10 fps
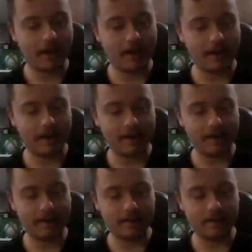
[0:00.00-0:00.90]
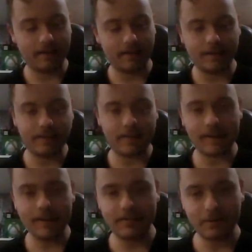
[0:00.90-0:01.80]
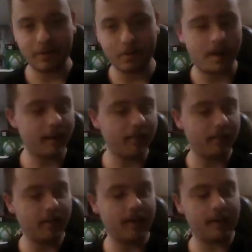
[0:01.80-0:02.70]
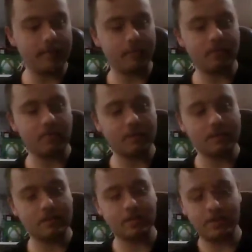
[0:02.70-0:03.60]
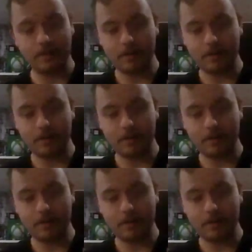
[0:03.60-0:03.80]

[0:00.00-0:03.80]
and it's an easier way of setting up your Switch to,